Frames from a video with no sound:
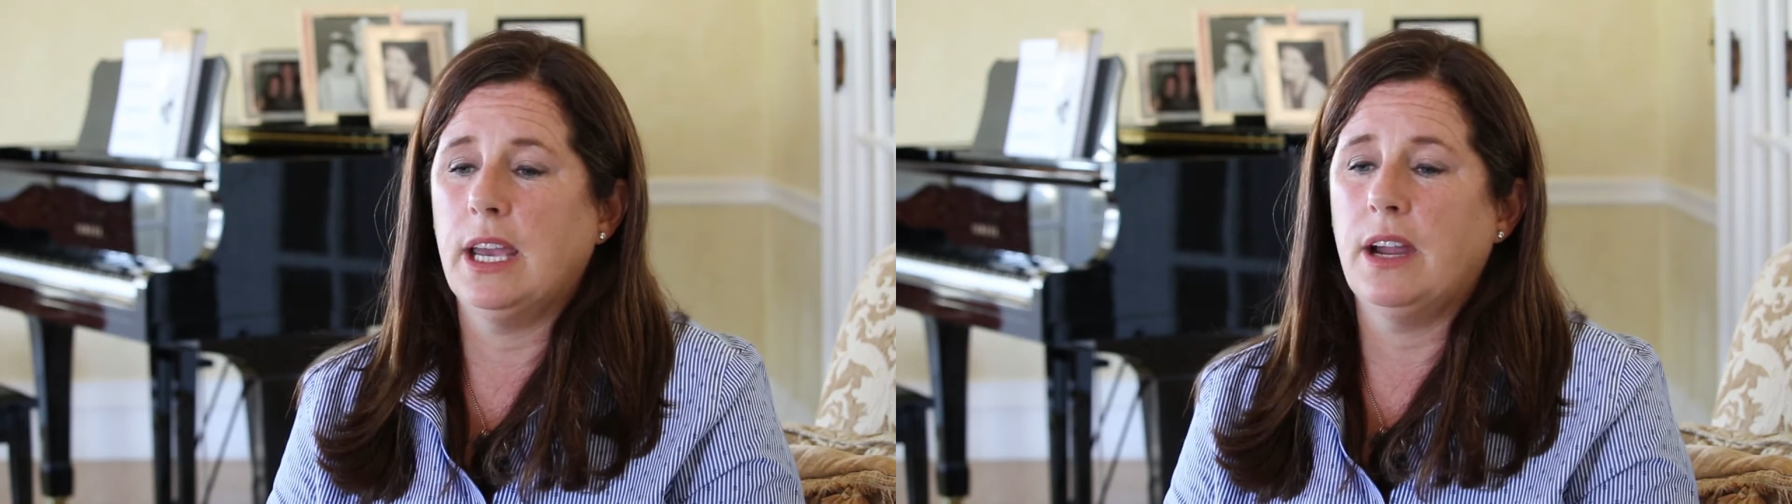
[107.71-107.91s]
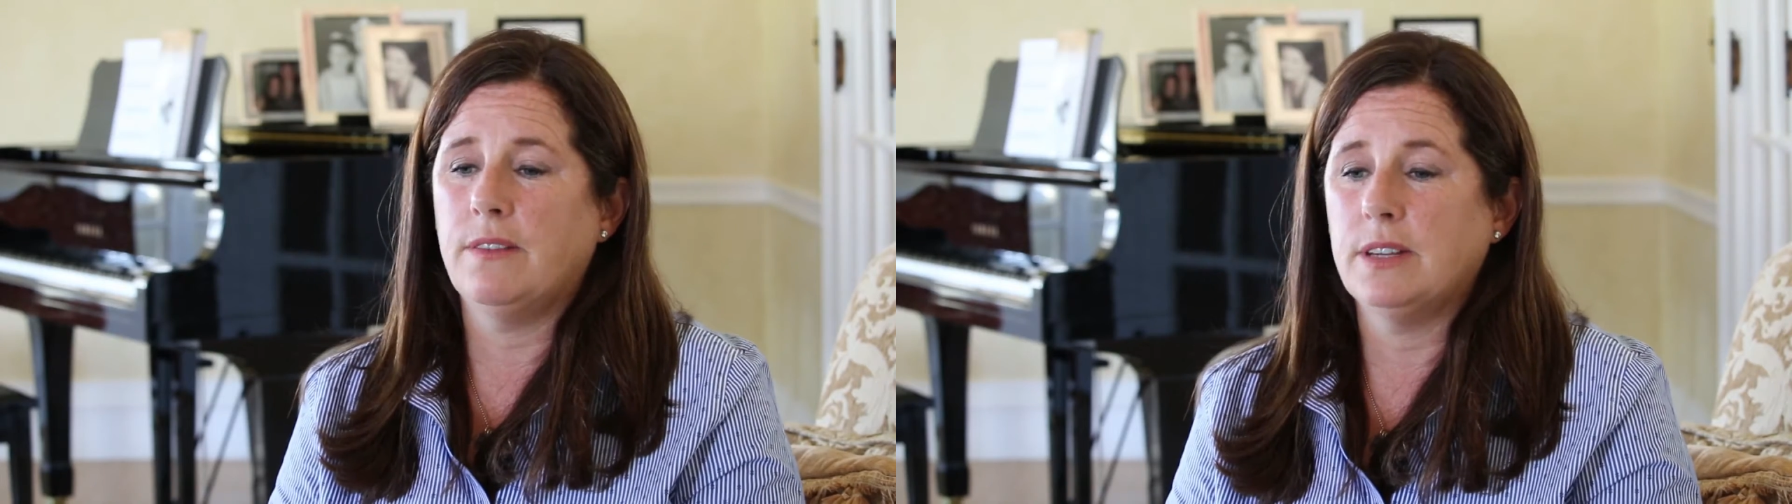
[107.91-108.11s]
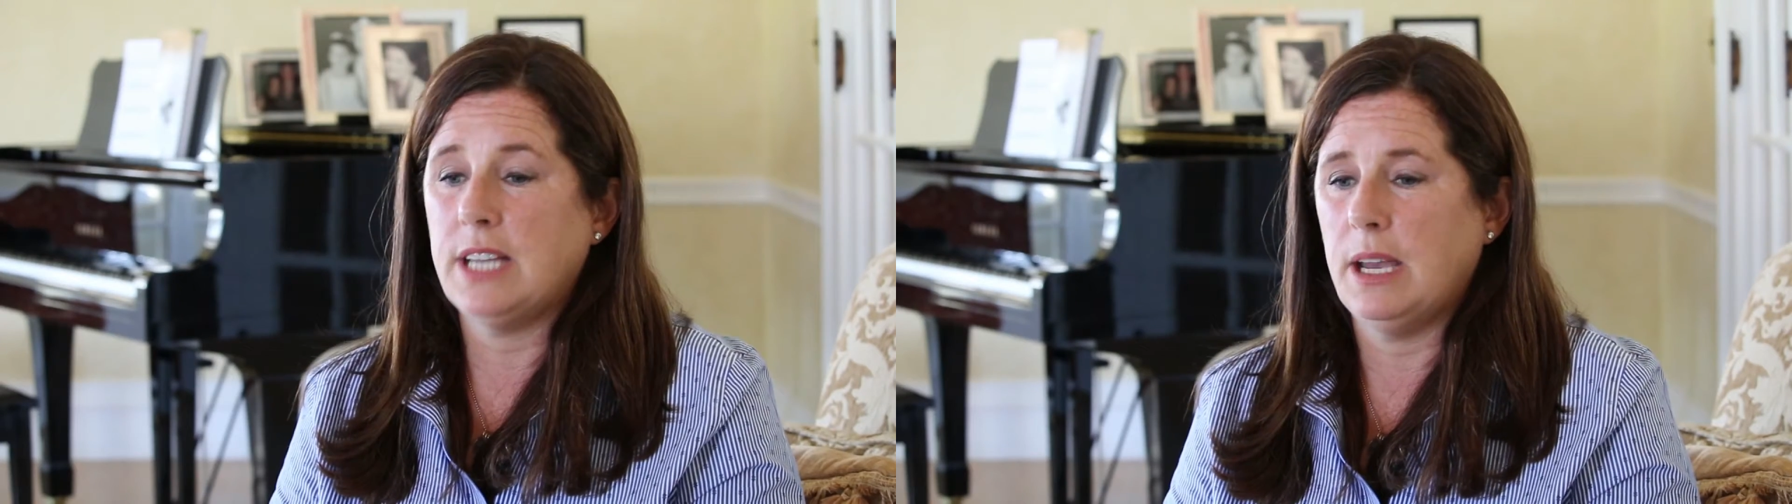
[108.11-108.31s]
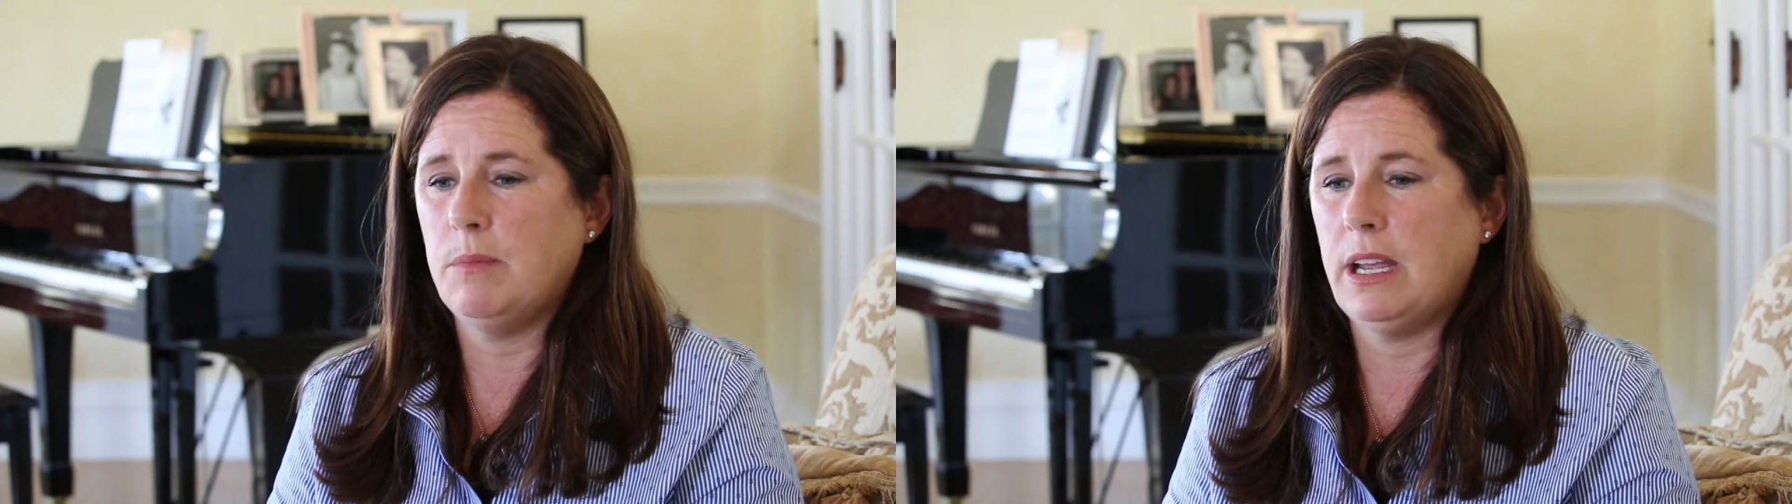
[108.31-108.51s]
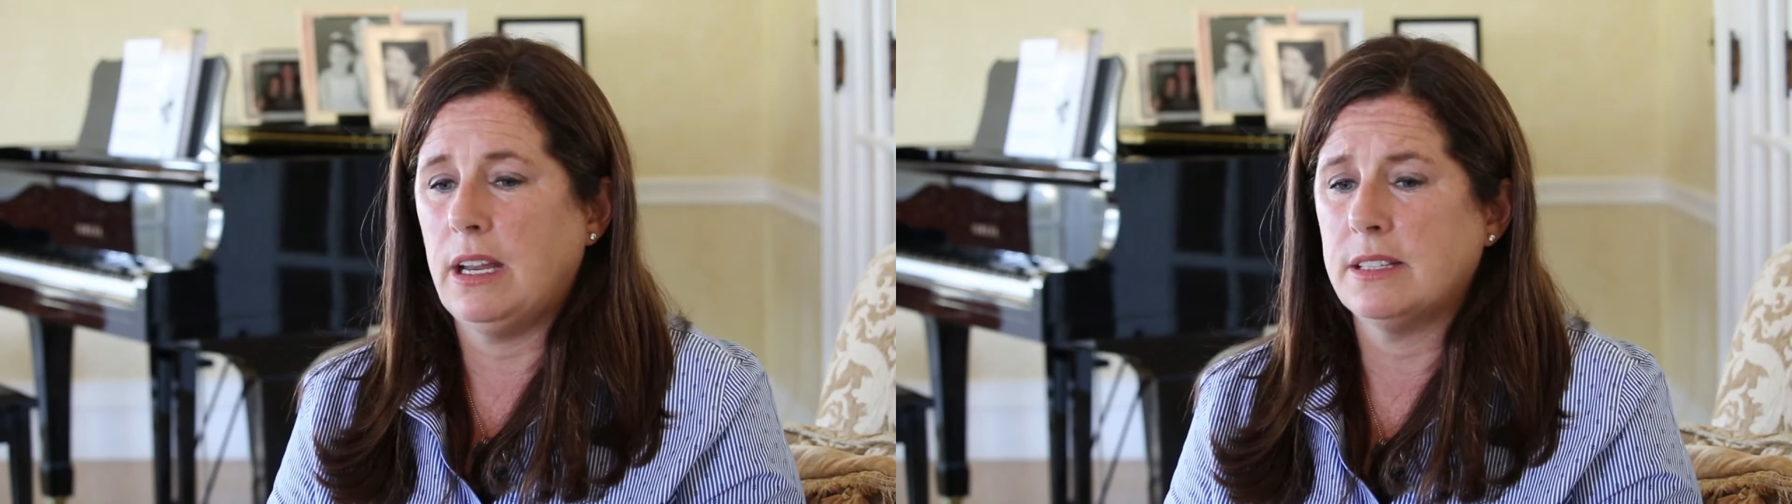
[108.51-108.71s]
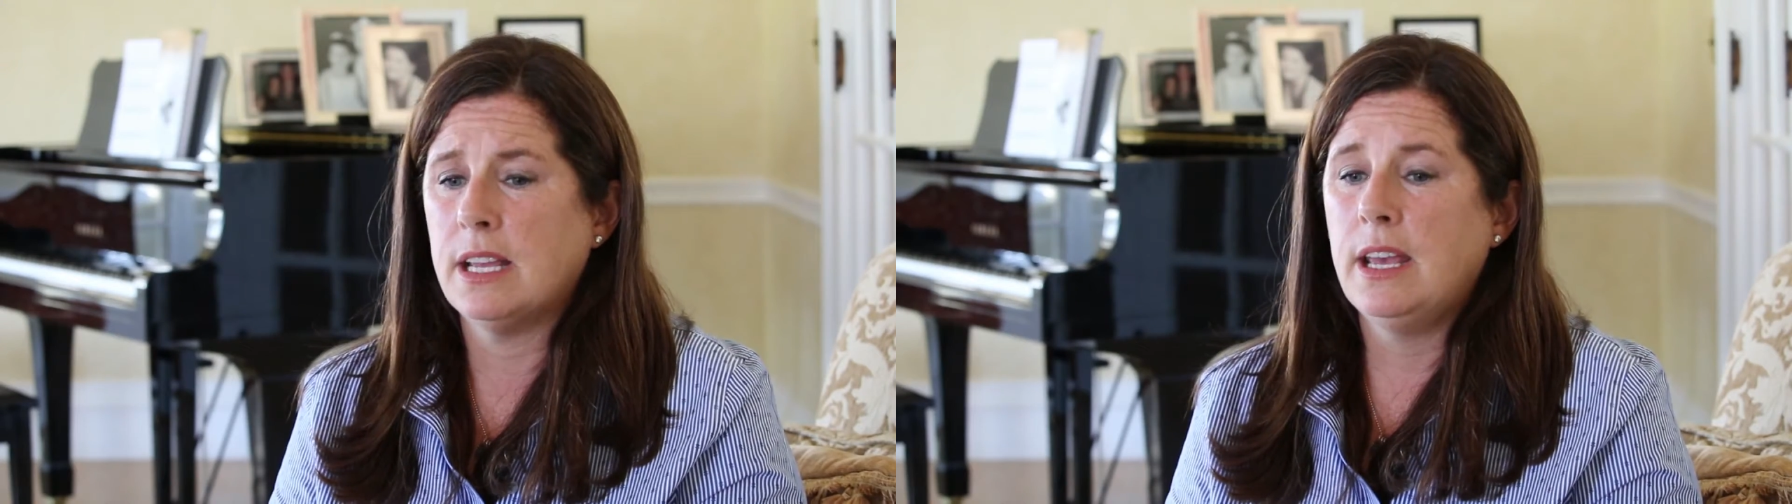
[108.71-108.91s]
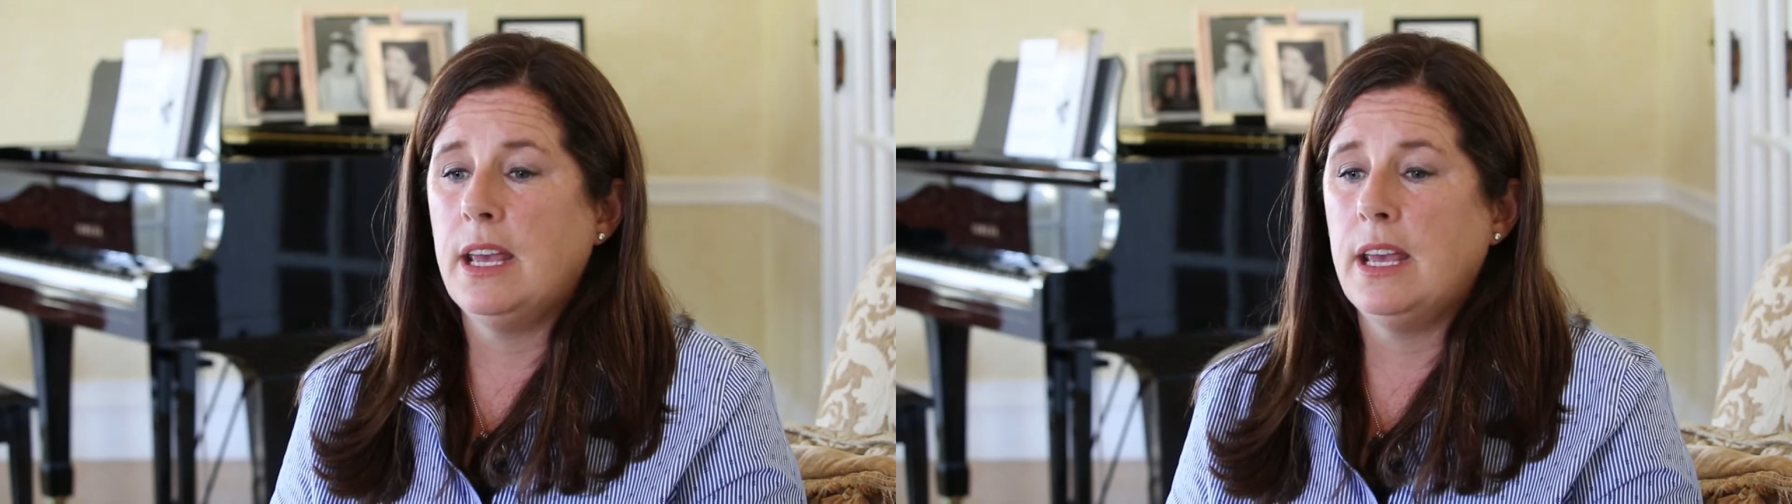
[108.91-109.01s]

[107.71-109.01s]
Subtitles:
care of her diabetes.